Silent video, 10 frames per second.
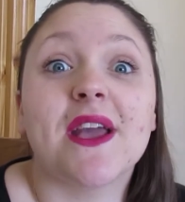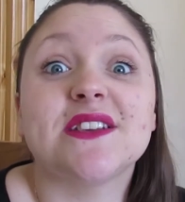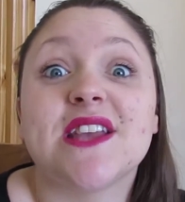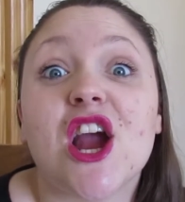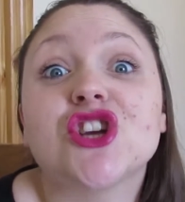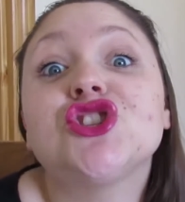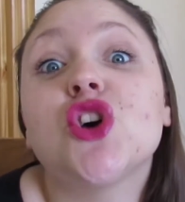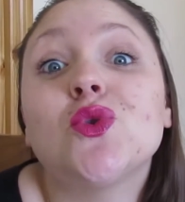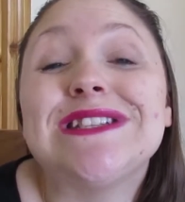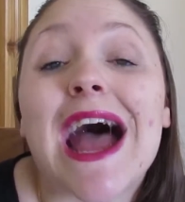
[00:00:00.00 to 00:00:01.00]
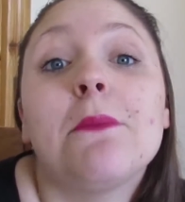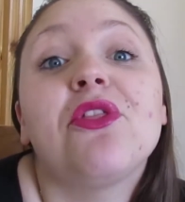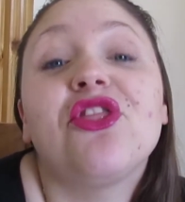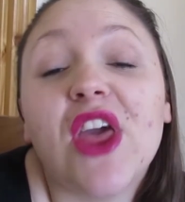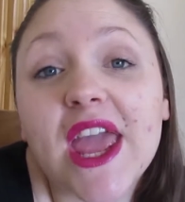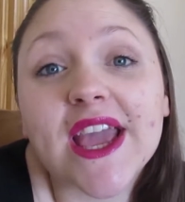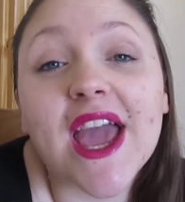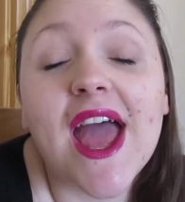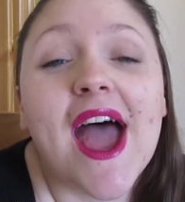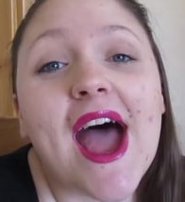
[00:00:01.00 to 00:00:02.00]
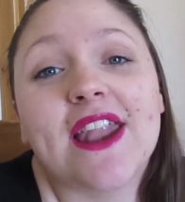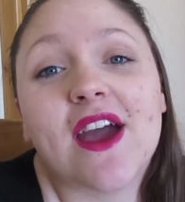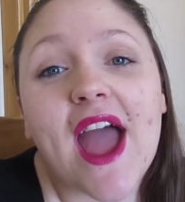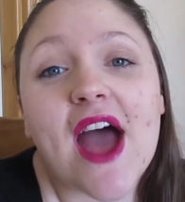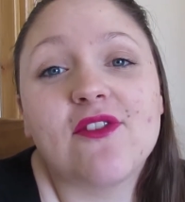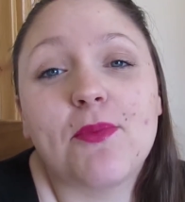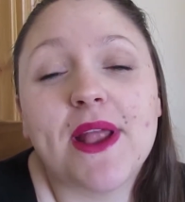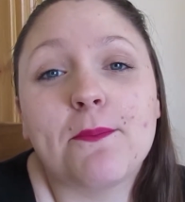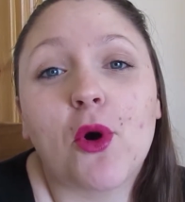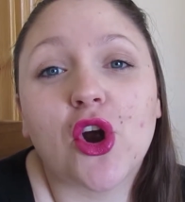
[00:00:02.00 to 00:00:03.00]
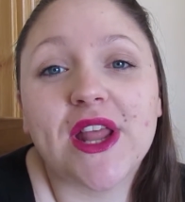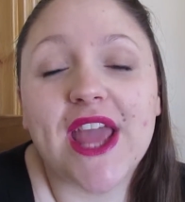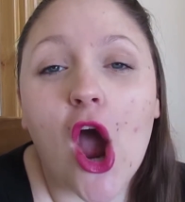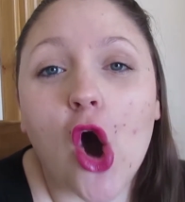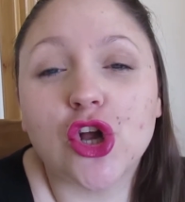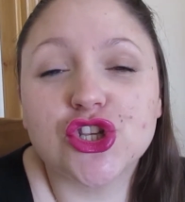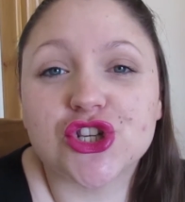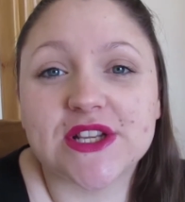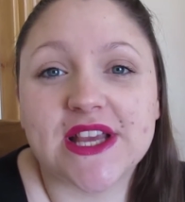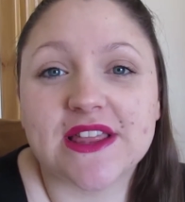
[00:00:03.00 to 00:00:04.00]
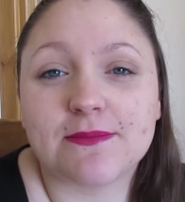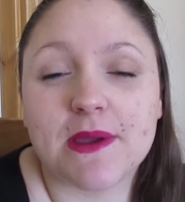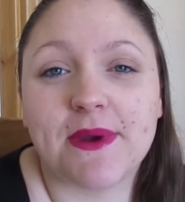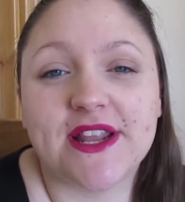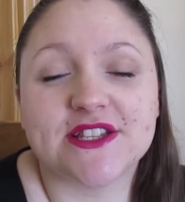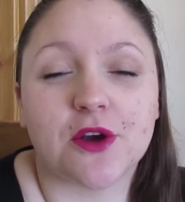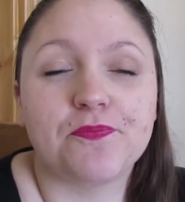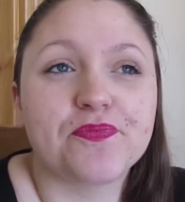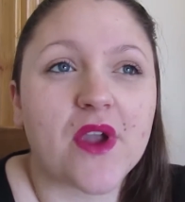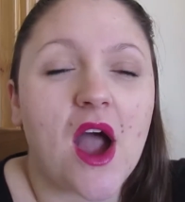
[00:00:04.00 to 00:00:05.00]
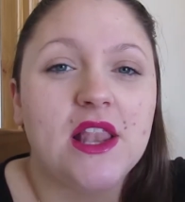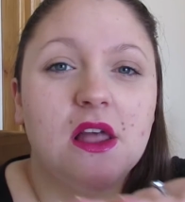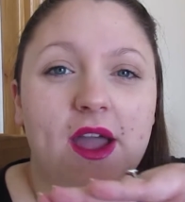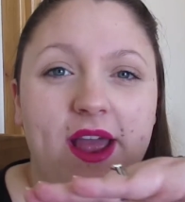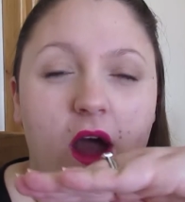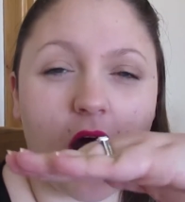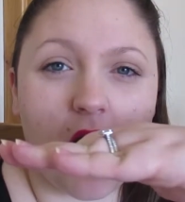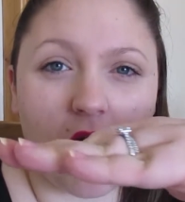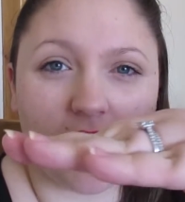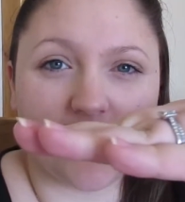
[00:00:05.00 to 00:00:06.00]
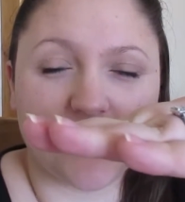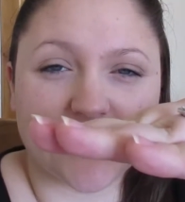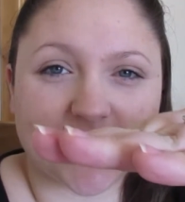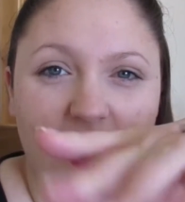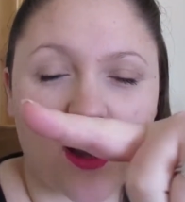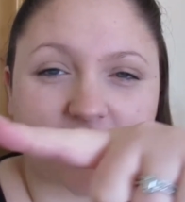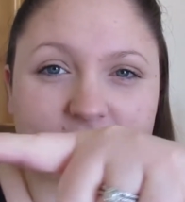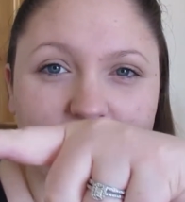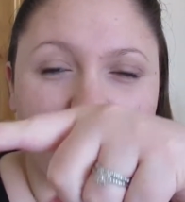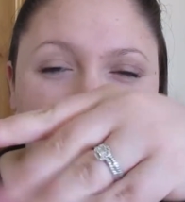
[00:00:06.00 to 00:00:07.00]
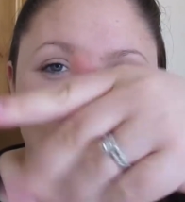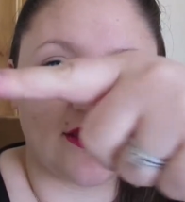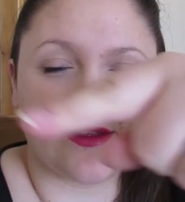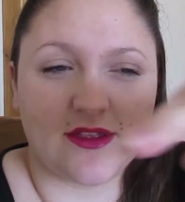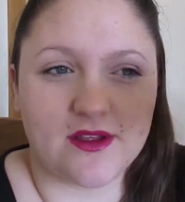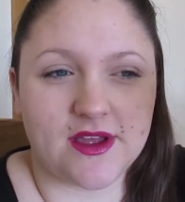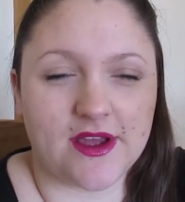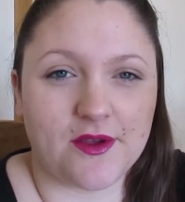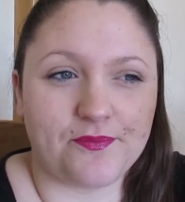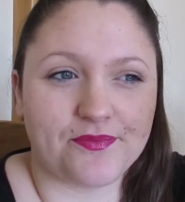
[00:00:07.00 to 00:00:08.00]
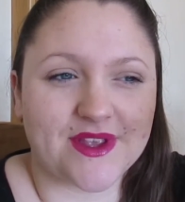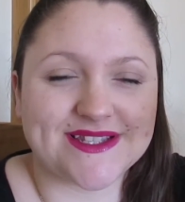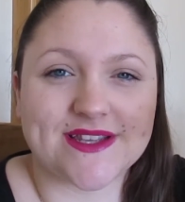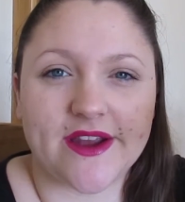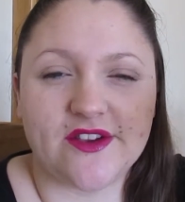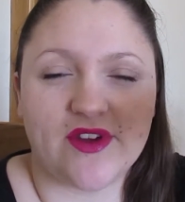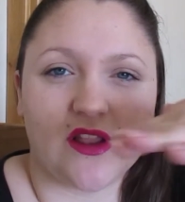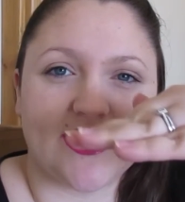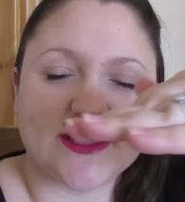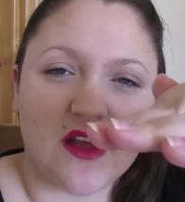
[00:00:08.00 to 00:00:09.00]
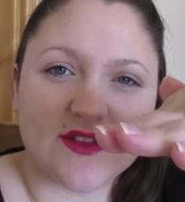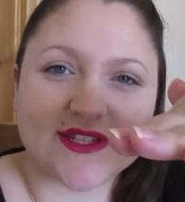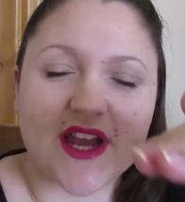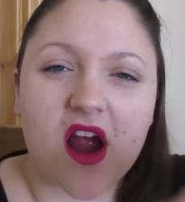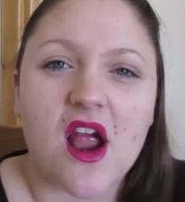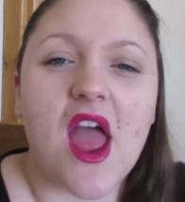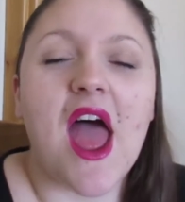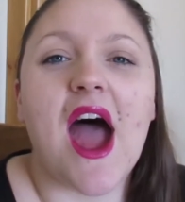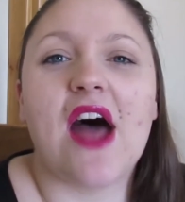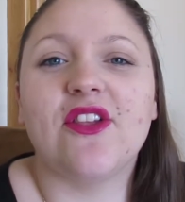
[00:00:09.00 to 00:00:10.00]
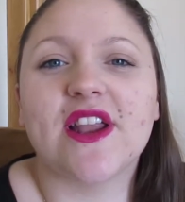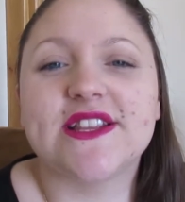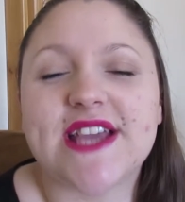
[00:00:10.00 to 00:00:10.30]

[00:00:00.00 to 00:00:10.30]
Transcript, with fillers: because they are so damn thick and I have been putting it underneath my belly. So I lie it on the scar. So like the um, side of it lies on the scar and then I